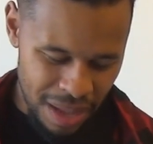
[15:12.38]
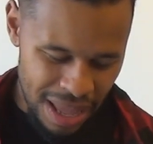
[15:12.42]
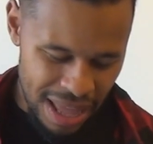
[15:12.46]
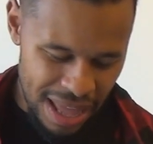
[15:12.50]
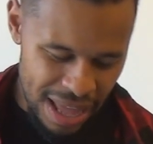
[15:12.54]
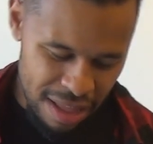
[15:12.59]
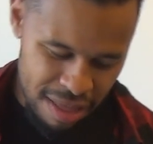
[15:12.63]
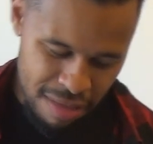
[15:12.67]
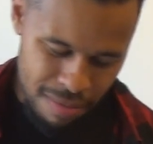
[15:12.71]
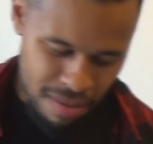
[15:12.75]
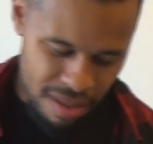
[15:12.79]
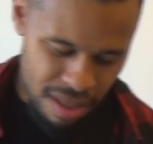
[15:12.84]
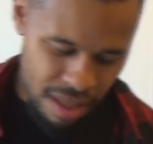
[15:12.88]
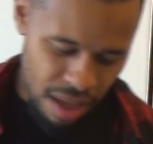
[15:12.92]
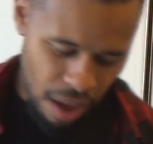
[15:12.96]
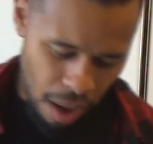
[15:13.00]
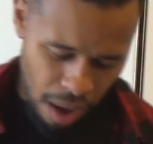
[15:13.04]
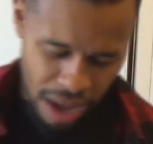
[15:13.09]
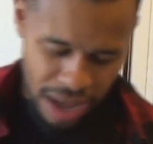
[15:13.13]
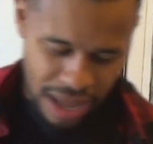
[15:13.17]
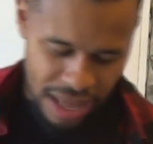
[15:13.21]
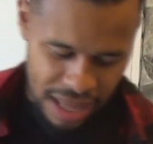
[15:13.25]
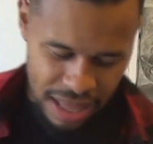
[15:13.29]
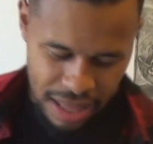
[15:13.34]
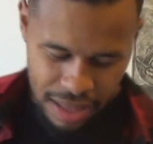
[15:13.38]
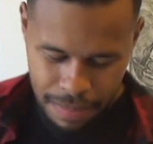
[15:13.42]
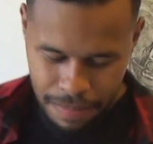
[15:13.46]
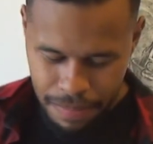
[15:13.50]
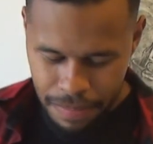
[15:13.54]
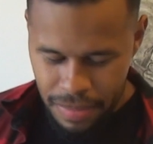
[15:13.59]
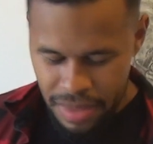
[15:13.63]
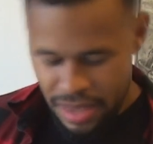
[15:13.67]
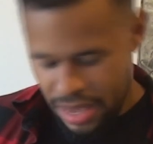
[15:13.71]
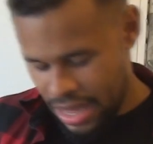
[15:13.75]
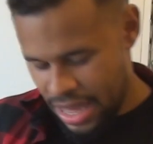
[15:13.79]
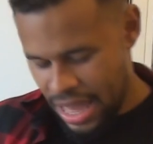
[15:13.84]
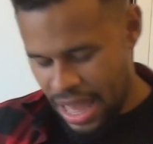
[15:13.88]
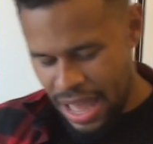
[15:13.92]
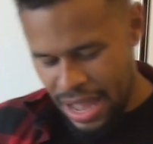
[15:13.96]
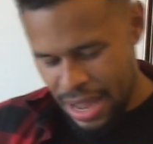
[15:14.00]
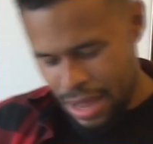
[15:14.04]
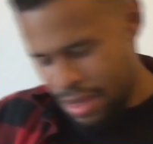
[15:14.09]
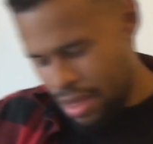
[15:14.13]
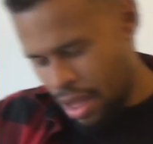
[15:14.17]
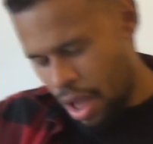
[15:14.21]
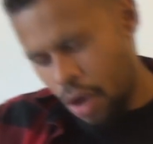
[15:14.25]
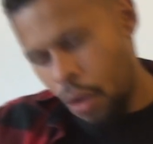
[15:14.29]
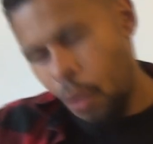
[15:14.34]
It's high tier.
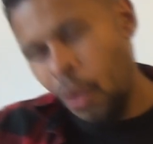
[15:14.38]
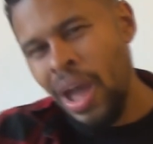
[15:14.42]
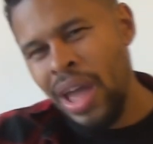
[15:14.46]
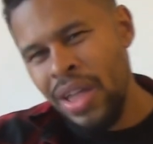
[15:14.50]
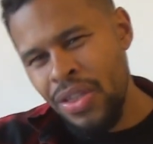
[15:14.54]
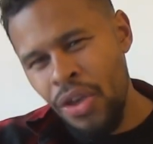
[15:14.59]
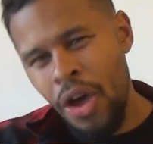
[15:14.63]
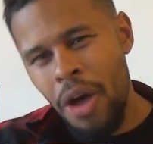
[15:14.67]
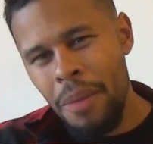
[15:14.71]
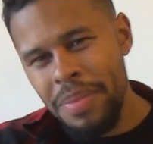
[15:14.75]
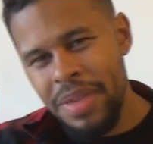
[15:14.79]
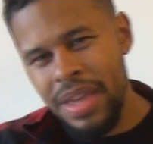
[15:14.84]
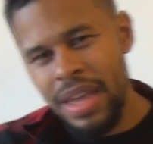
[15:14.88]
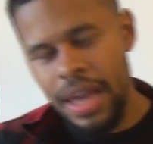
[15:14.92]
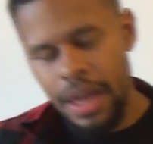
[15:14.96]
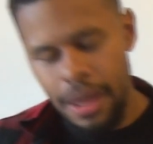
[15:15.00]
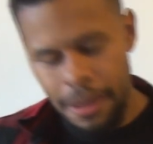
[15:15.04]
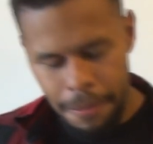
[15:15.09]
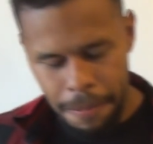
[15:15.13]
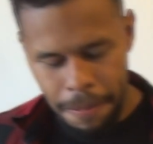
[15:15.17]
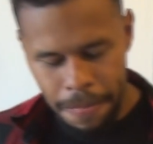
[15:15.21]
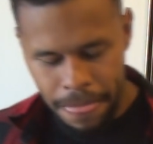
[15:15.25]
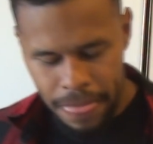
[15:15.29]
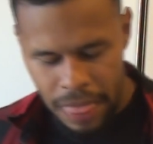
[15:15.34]
It's not quite a top tier.